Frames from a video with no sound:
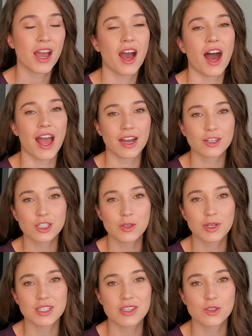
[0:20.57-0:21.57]
I actually
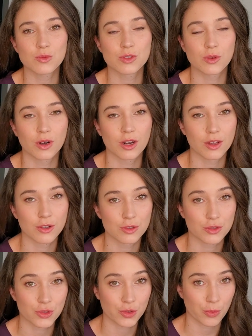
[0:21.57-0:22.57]
went to this resort
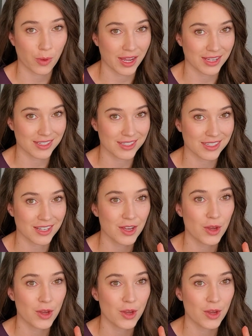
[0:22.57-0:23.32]
twice.